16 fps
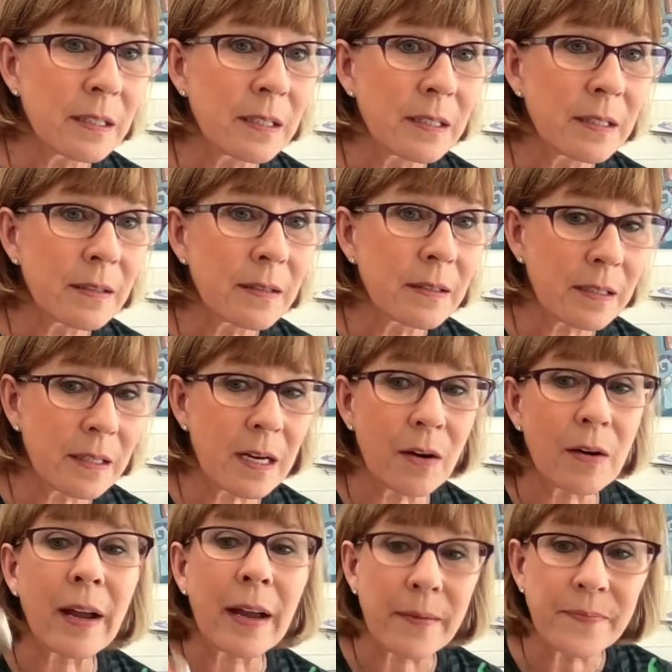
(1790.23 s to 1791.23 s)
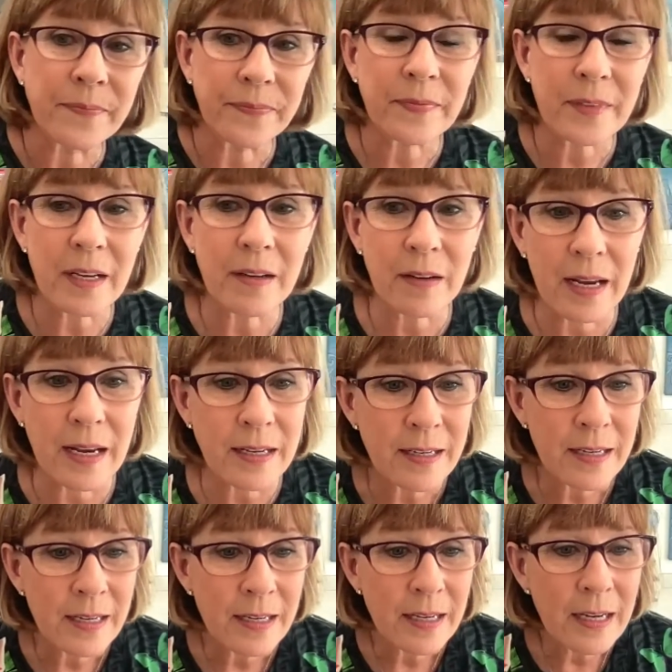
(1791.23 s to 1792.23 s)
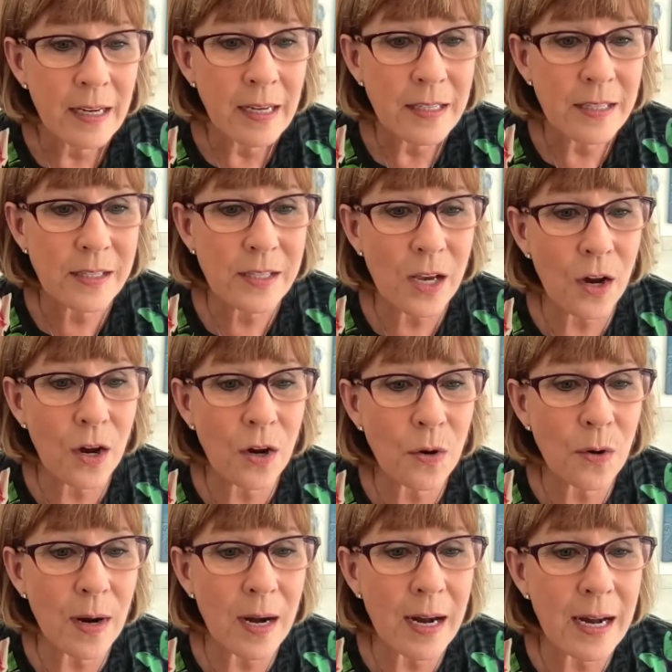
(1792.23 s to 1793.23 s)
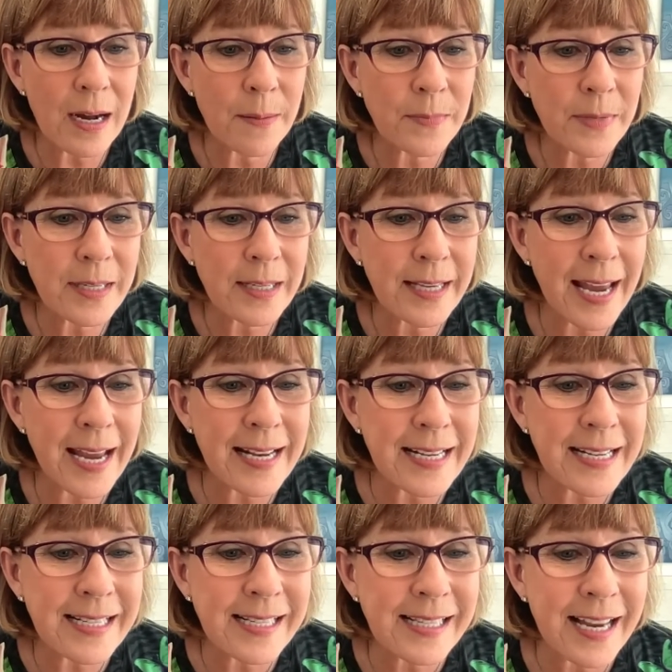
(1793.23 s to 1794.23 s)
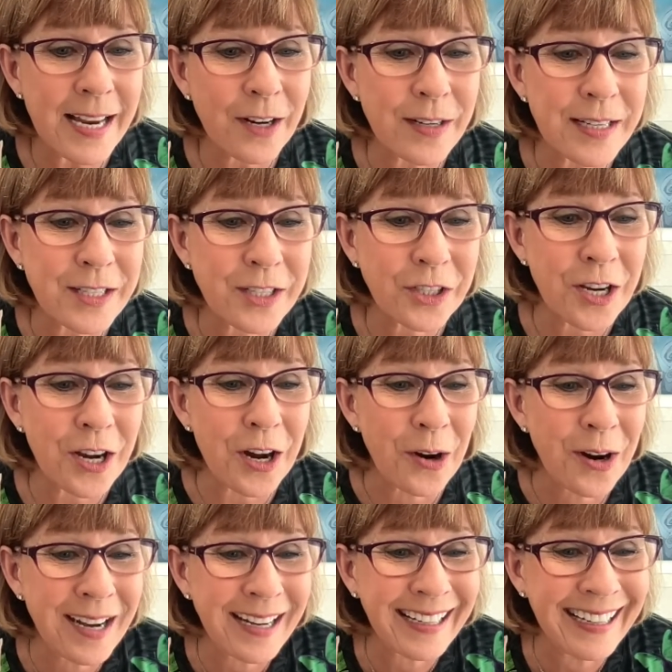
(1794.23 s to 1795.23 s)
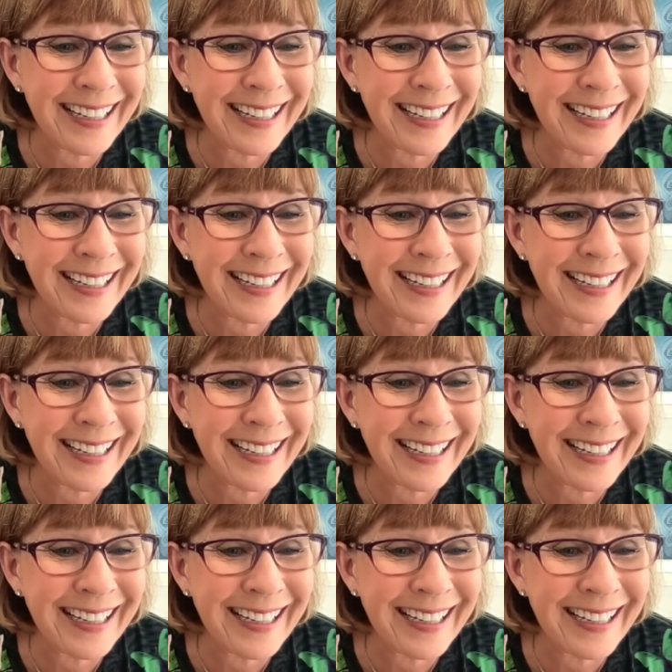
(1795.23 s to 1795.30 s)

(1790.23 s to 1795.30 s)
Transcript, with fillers: Yeah. Okay. Okay. So Katie's scary show.